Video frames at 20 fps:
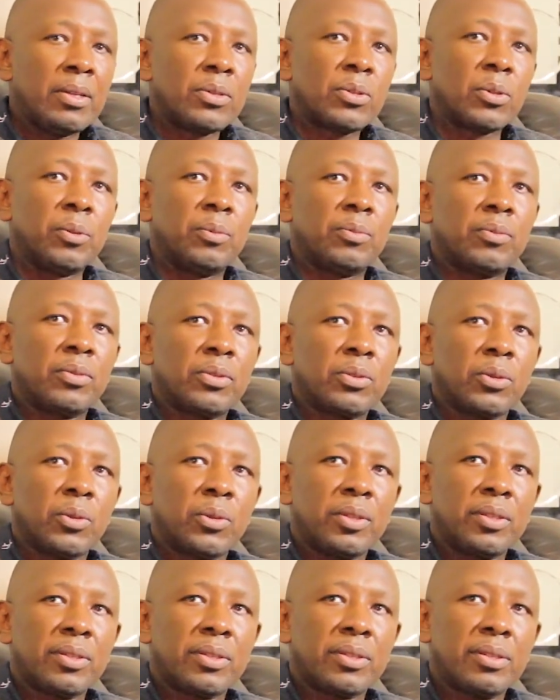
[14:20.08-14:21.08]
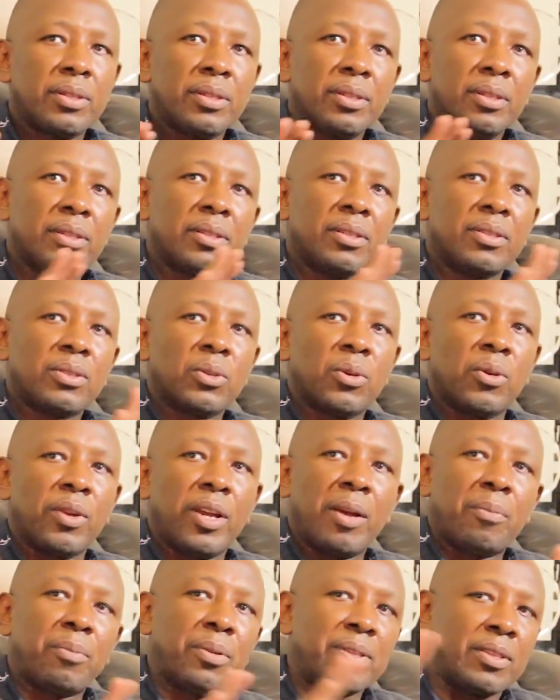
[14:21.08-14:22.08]
So, so this, this story
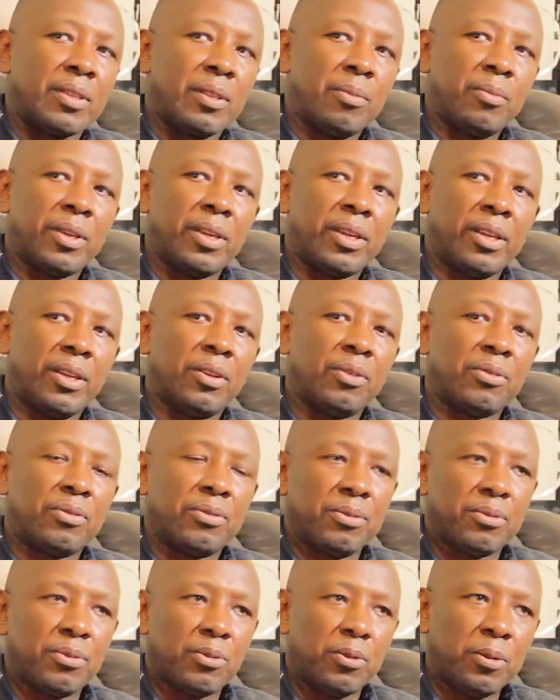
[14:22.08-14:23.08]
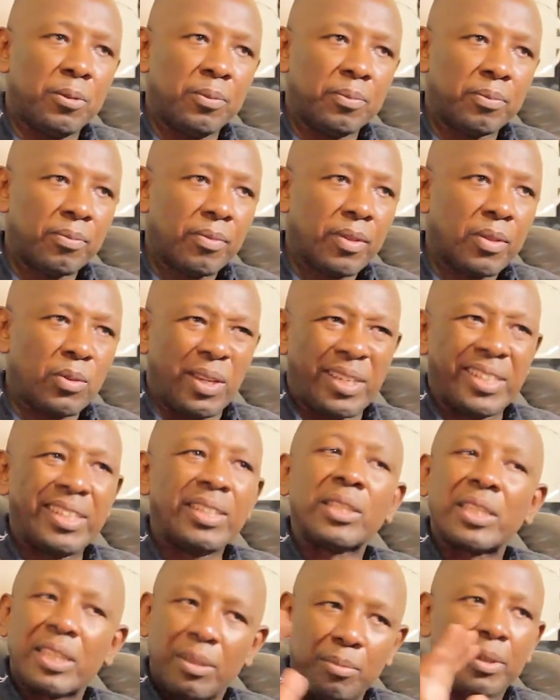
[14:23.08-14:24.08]
happens at the beginning of Form 4. So I mm-hmm.
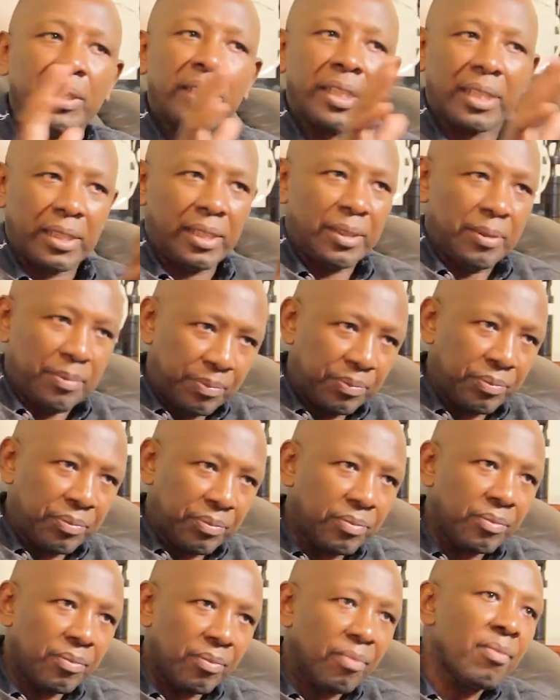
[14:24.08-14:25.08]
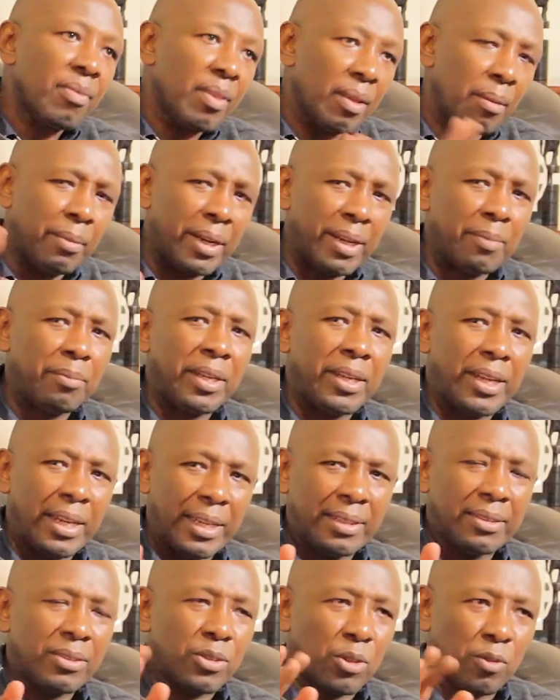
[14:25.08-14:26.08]
didn't immediately. Yeah. But it
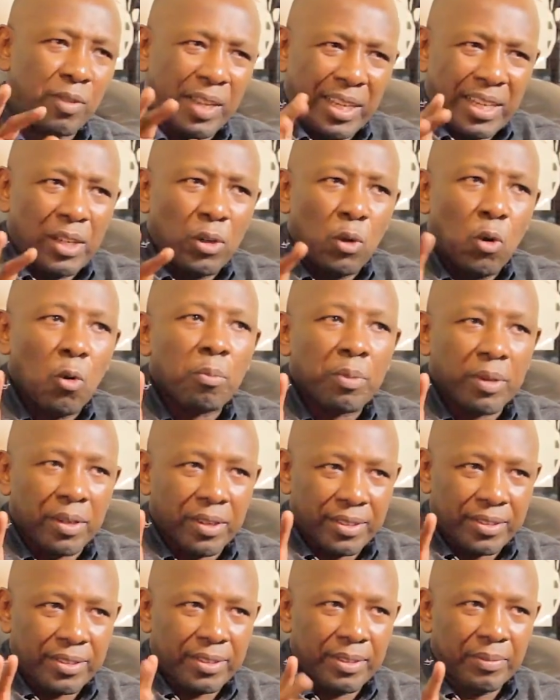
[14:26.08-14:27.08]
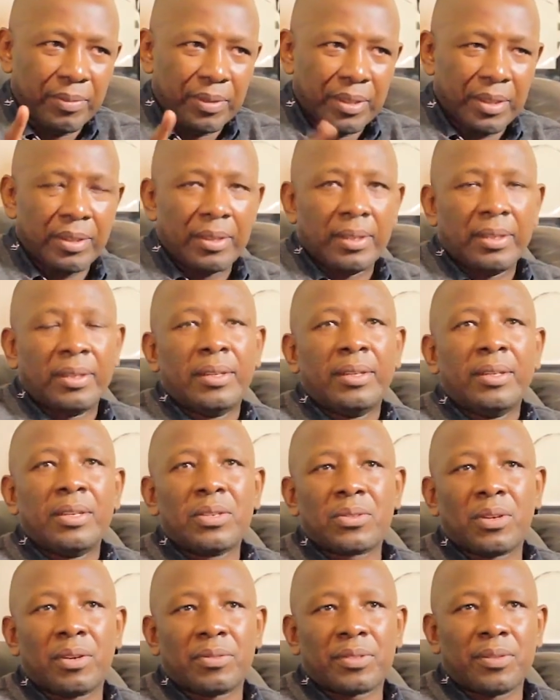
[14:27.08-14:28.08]
began sort of like an openness. So, yes.
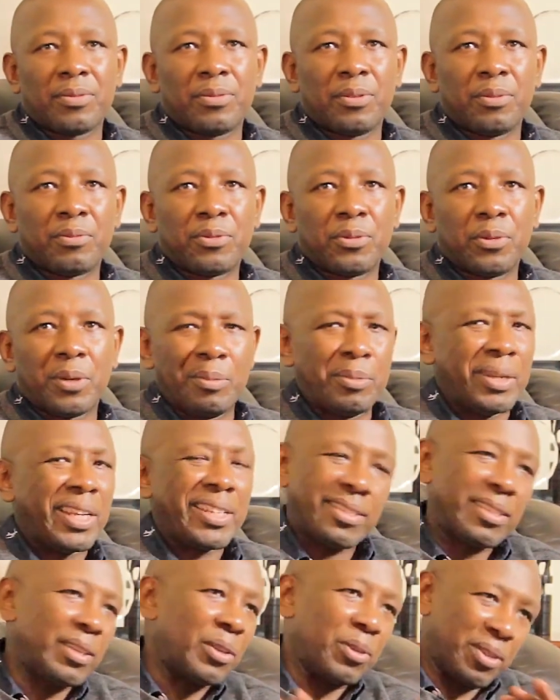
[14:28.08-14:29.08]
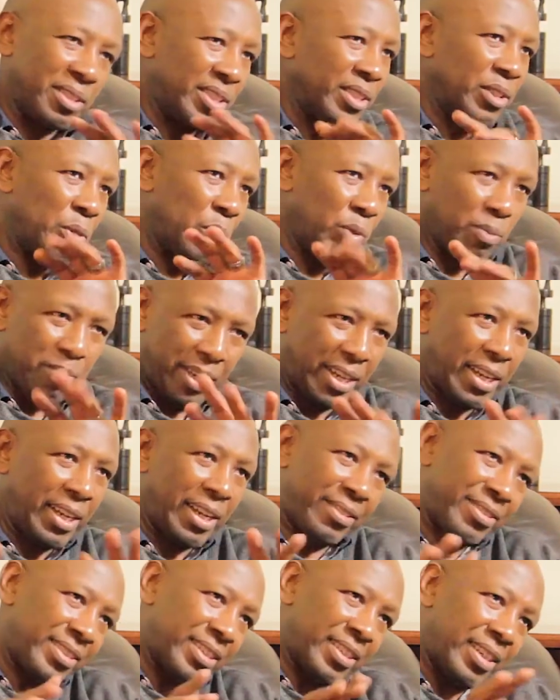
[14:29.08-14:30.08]
So after Form 4, I mean, I still continued with my
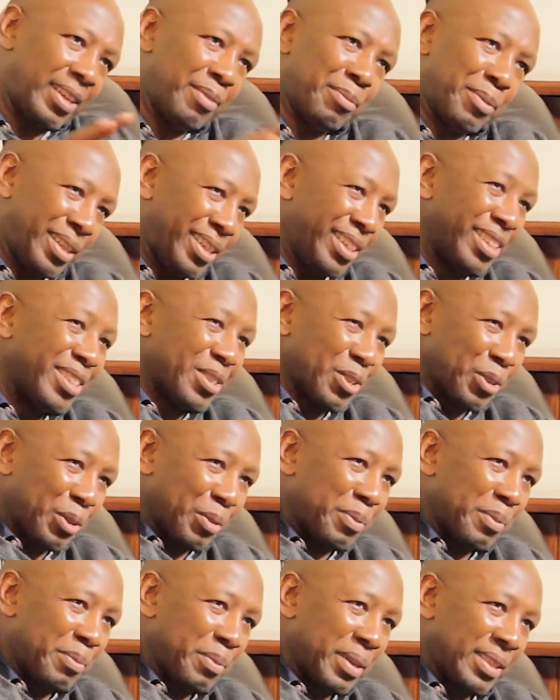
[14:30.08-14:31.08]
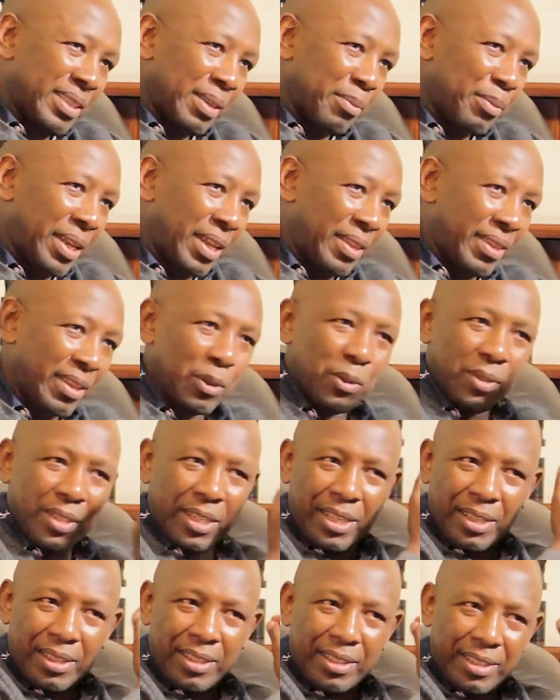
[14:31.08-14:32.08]
lifestyle. I mean, I didn't stop. But yeah. I mean, I think there was
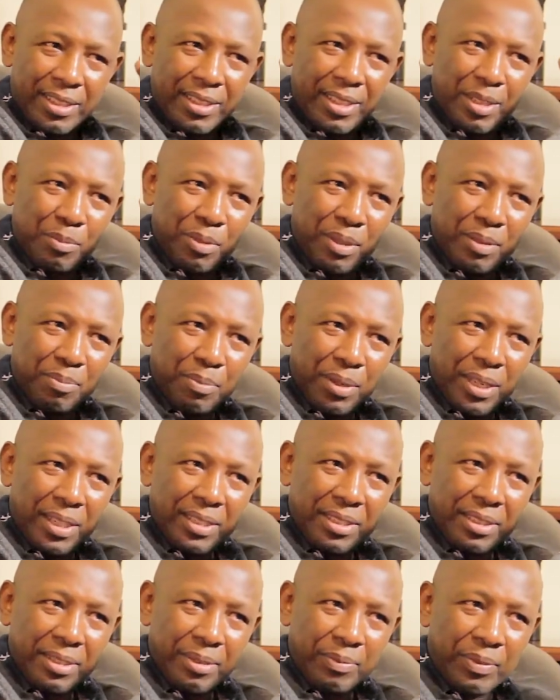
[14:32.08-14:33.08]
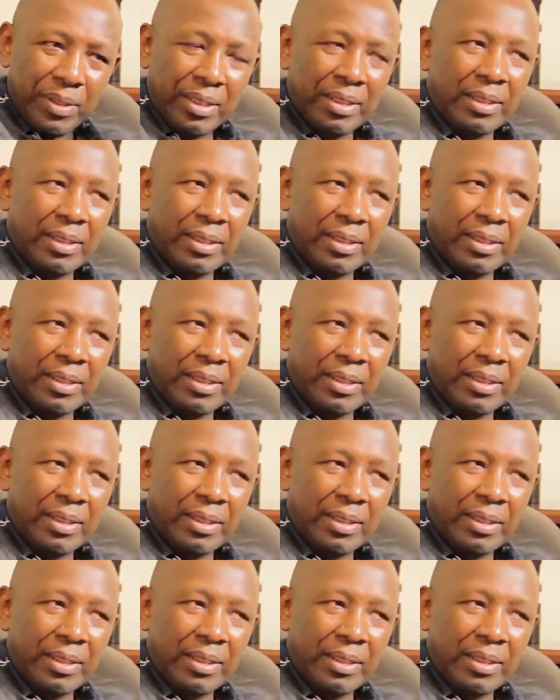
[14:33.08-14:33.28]
like a thing that had been planted.